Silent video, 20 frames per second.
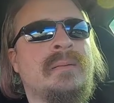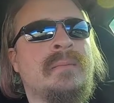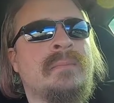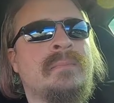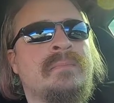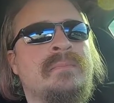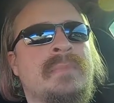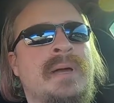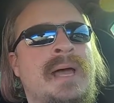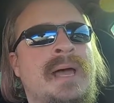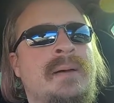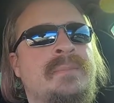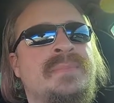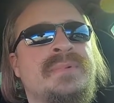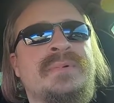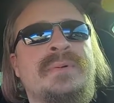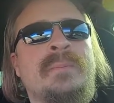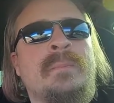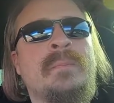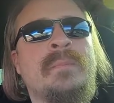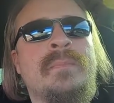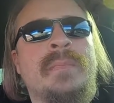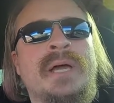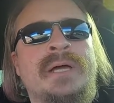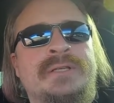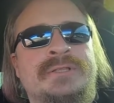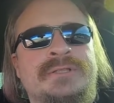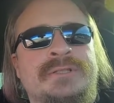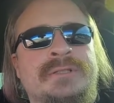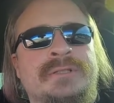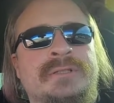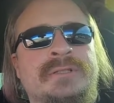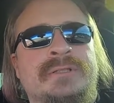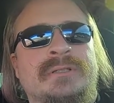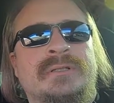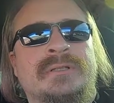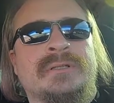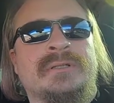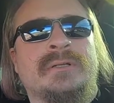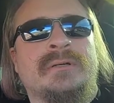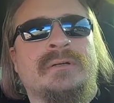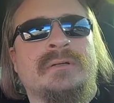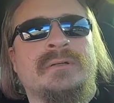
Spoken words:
map and measure